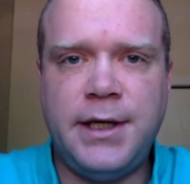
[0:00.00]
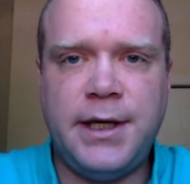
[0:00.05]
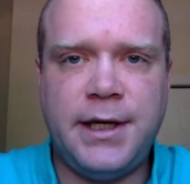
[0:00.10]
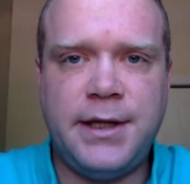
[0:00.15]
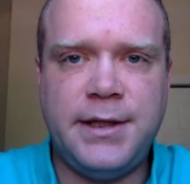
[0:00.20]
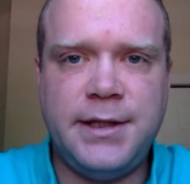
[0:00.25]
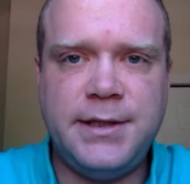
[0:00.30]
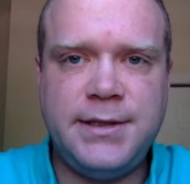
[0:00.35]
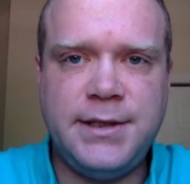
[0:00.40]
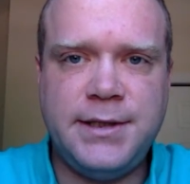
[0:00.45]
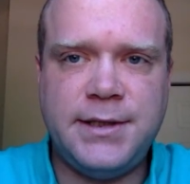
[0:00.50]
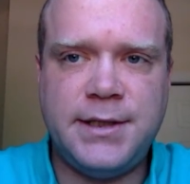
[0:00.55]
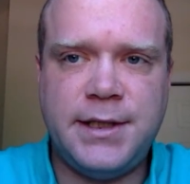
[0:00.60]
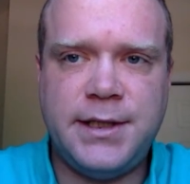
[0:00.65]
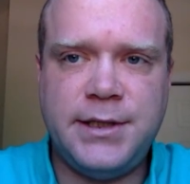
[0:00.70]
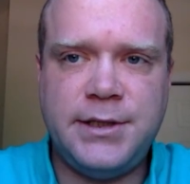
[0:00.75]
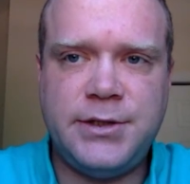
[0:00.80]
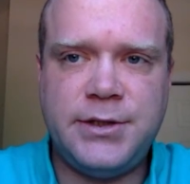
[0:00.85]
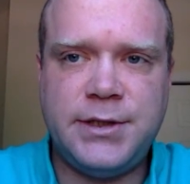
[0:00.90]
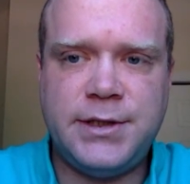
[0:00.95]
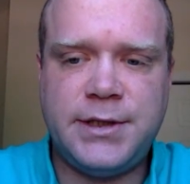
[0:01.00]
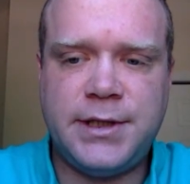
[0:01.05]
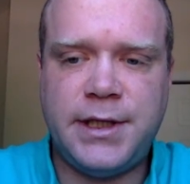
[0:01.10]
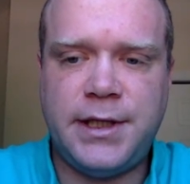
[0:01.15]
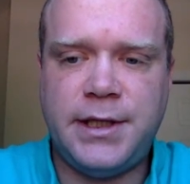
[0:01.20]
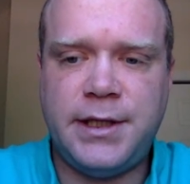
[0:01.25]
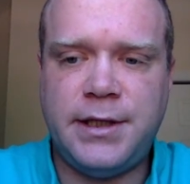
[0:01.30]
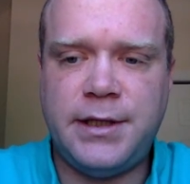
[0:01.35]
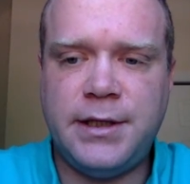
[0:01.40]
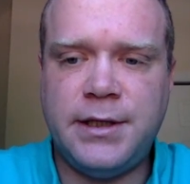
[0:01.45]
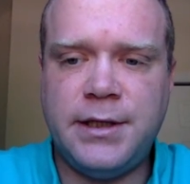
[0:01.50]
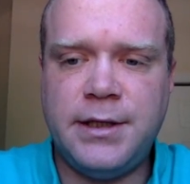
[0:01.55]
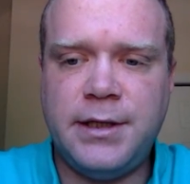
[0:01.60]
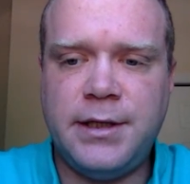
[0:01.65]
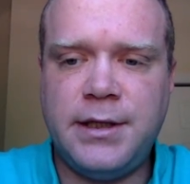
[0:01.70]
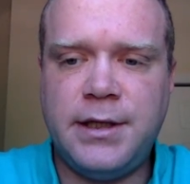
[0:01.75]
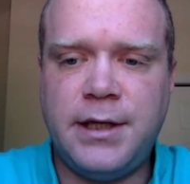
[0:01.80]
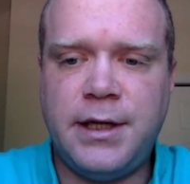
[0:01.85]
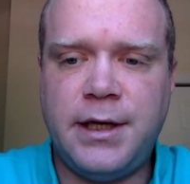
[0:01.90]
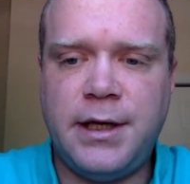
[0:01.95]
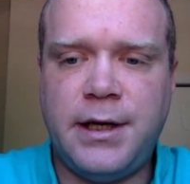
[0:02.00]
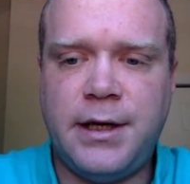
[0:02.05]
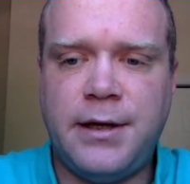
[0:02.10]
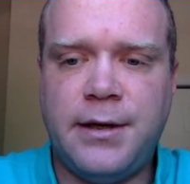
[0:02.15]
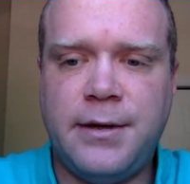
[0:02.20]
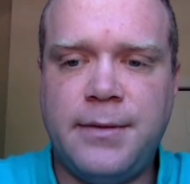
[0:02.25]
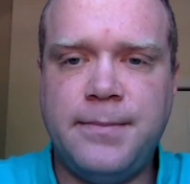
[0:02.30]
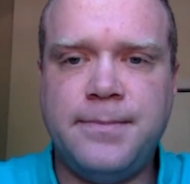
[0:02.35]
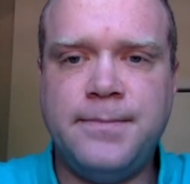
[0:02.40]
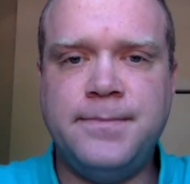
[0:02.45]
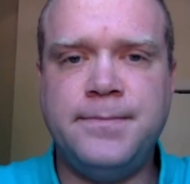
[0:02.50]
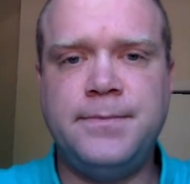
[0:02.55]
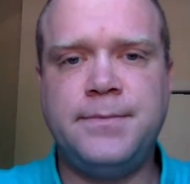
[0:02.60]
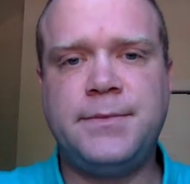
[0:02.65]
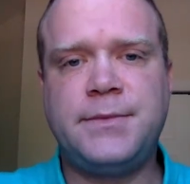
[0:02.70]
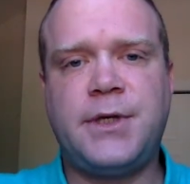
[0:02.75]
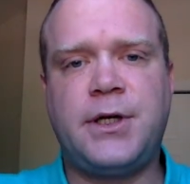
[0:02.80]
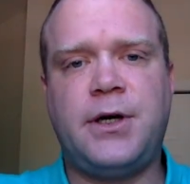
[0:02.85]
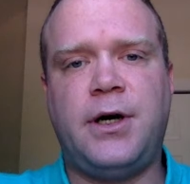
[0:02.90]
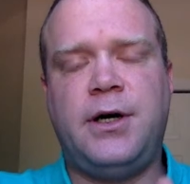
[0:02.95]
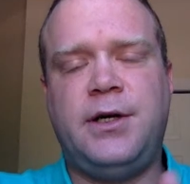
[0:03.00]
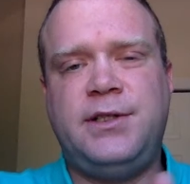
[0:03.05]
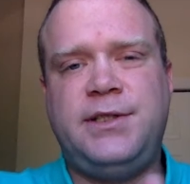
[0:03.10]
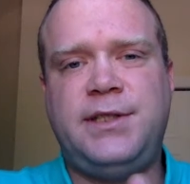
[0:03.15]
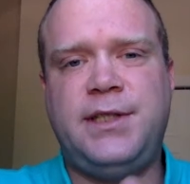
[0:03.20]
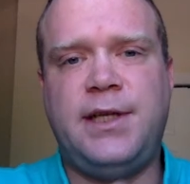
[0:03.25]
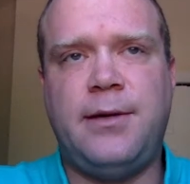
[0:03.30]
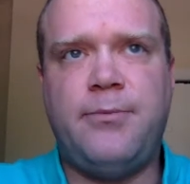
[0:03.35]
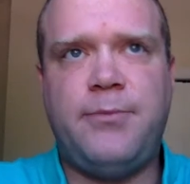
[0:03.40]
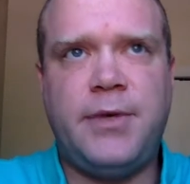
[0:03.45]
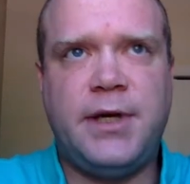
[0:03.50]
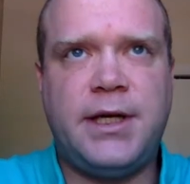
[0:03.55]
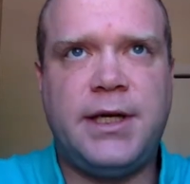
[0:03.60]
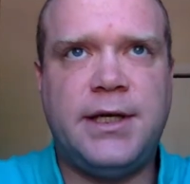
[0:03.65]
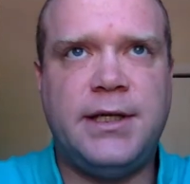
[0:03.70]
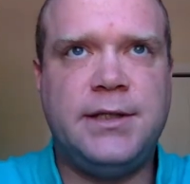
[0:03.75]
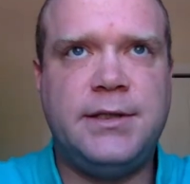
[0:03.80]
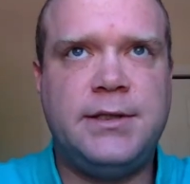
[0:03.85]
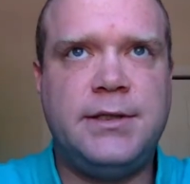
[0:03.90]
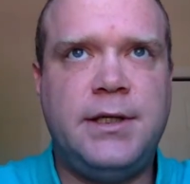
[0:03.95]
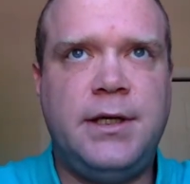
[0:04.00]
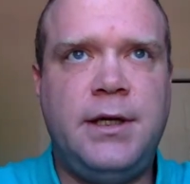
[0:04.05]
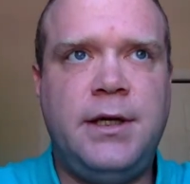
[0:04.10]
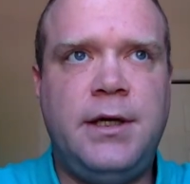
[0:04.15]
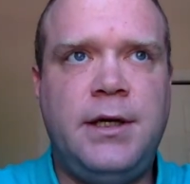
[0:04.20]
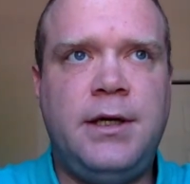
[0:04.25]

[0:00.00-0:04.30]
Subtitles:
And this is an interesting concept because